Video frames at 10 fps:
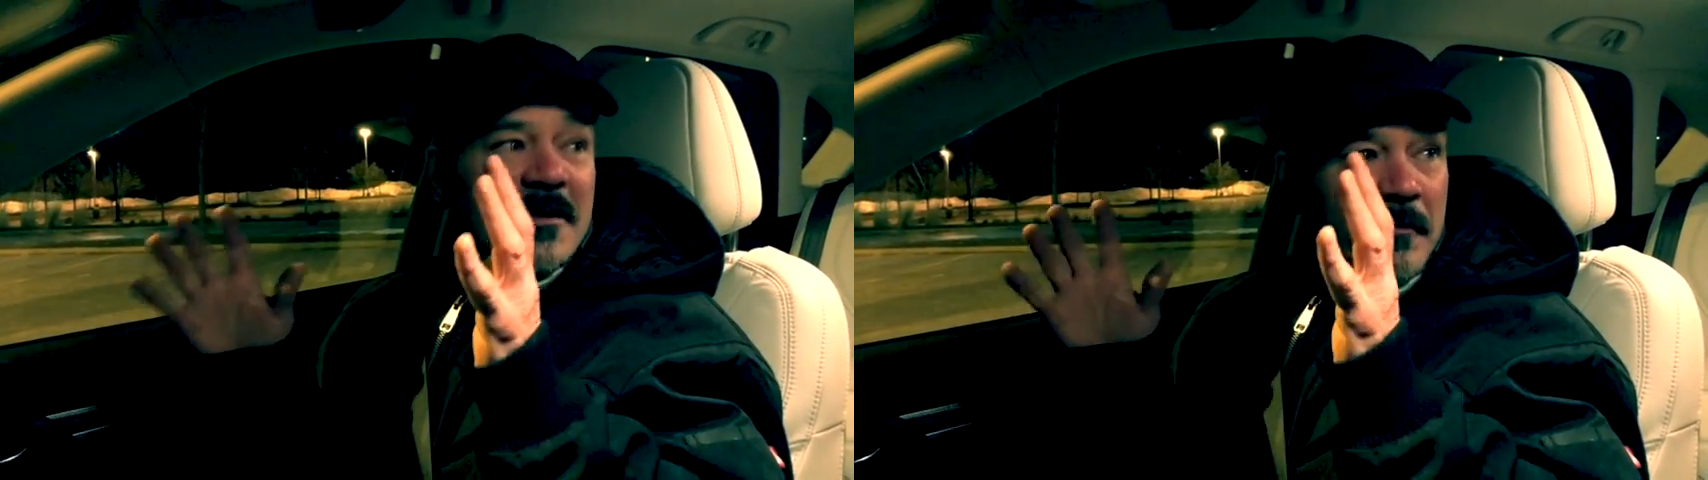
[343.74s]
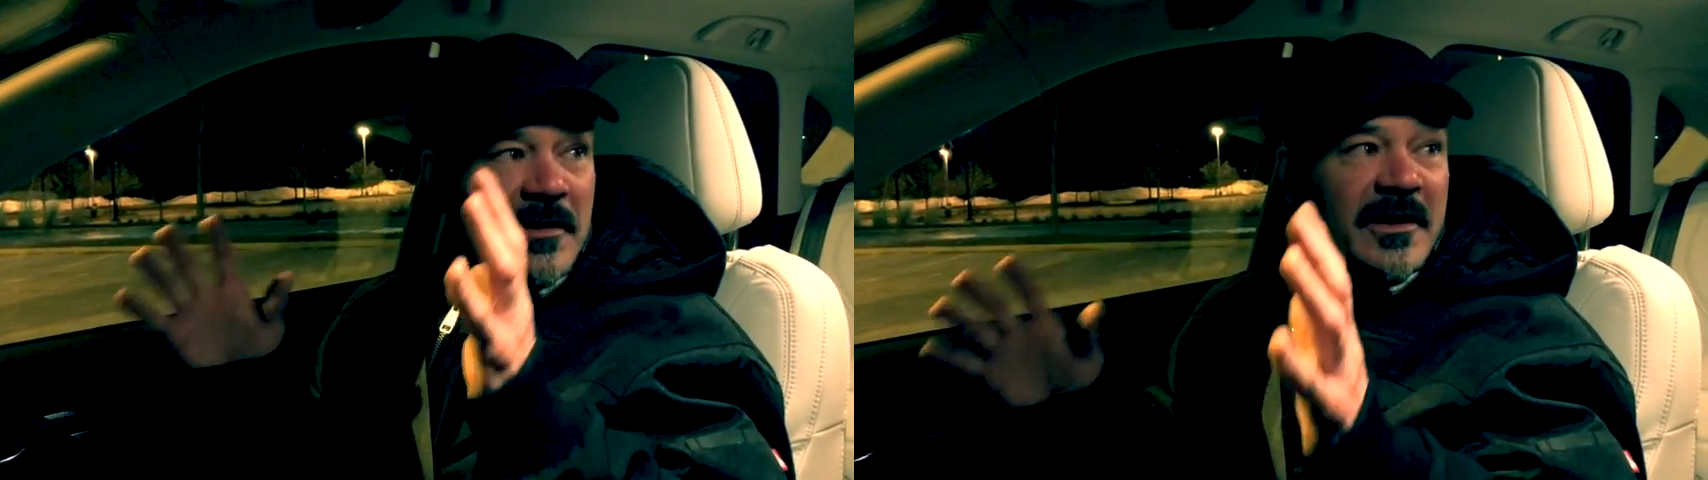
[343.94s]
to
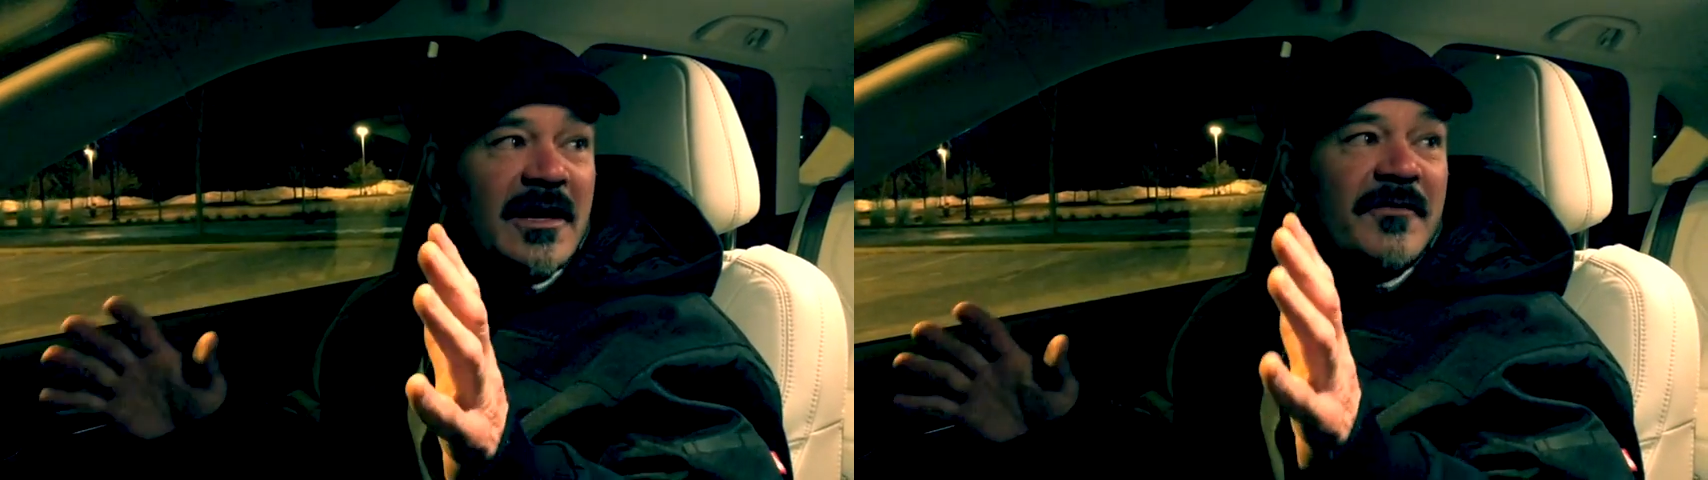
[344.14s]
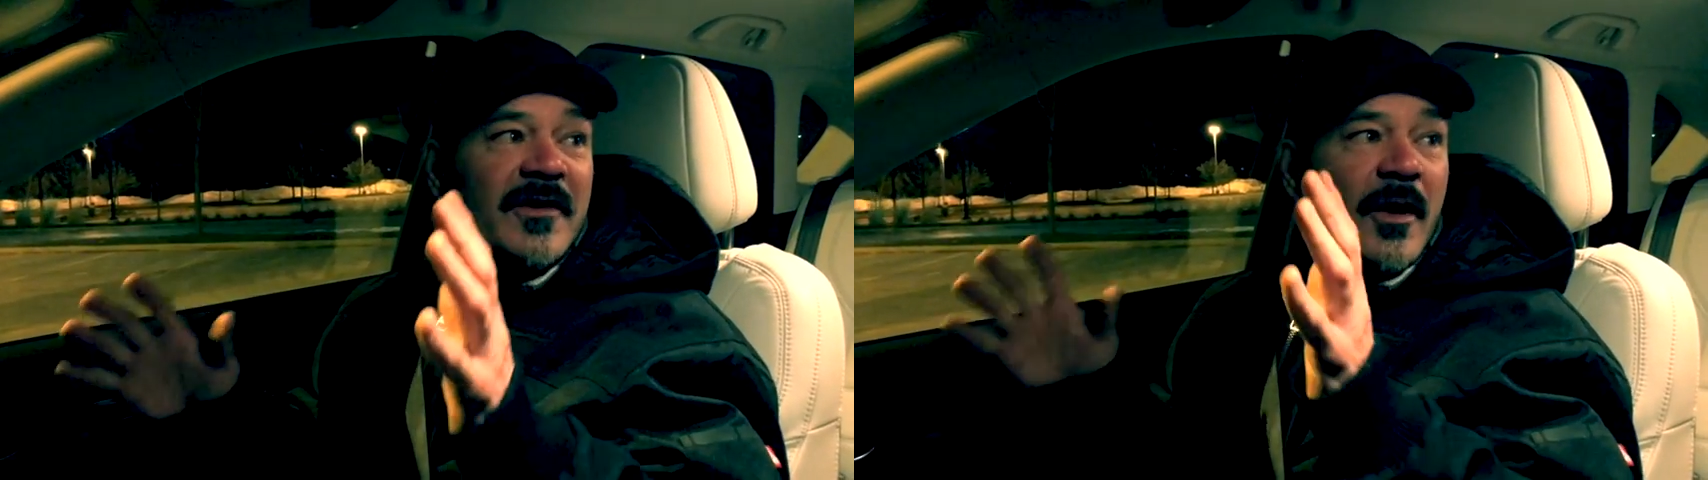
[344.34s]

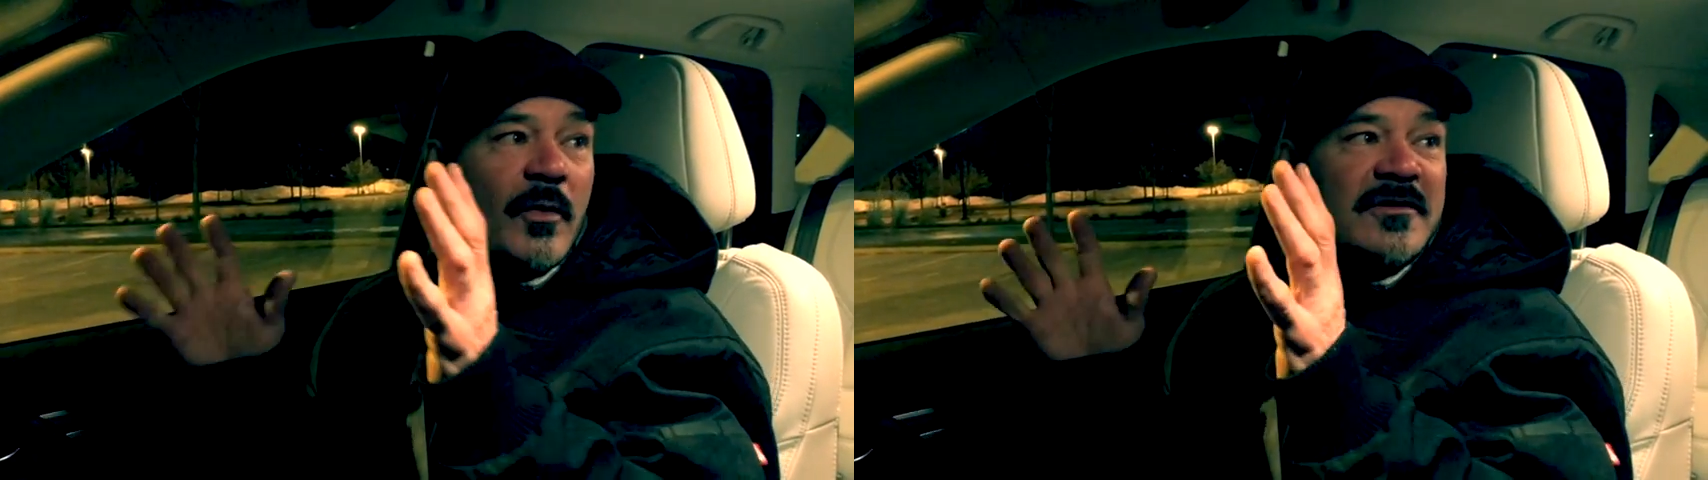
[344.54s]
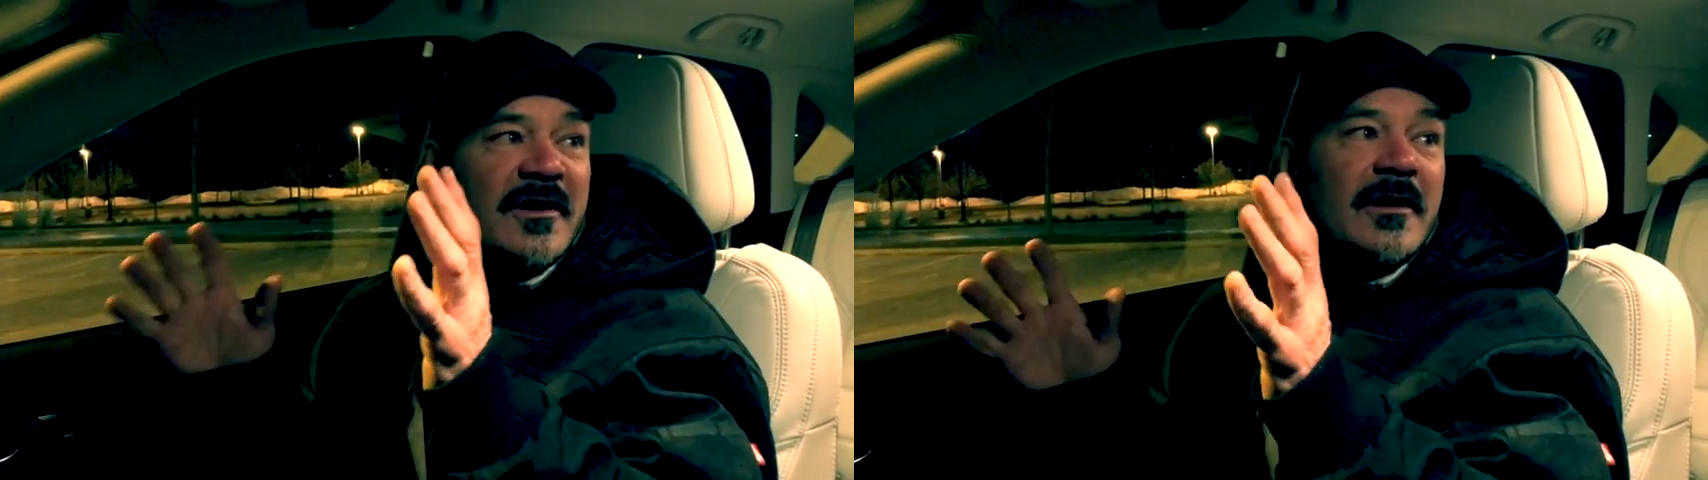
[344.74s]
believe it
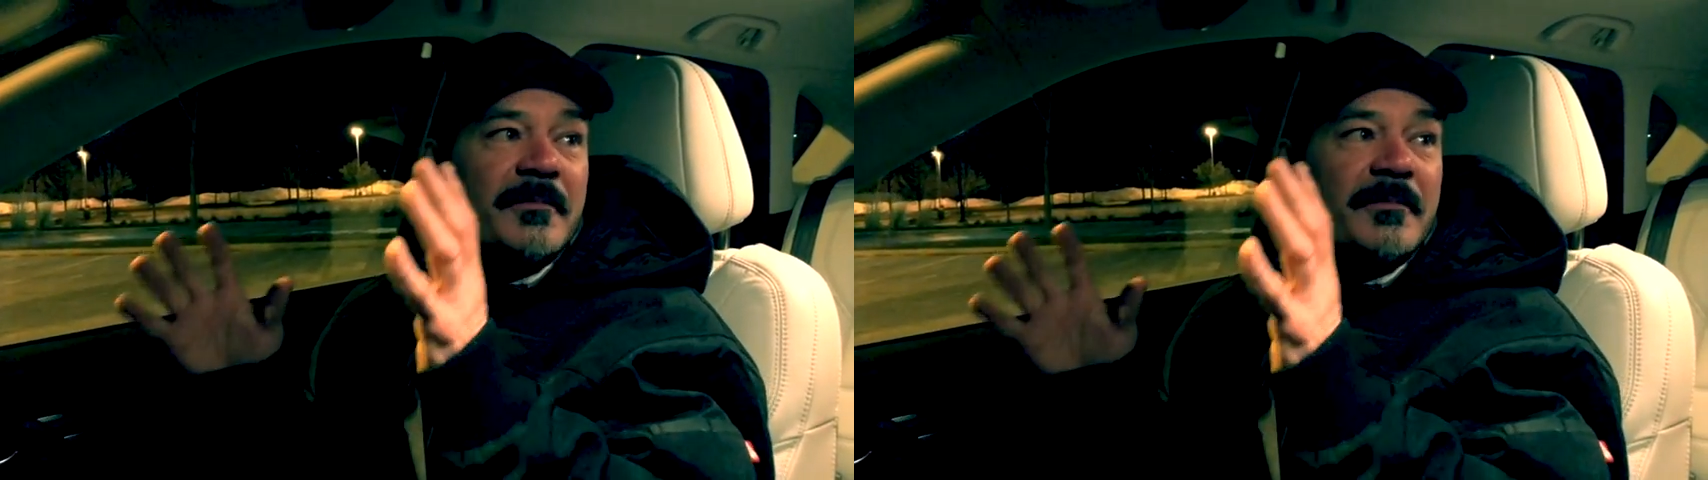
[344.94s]
was going to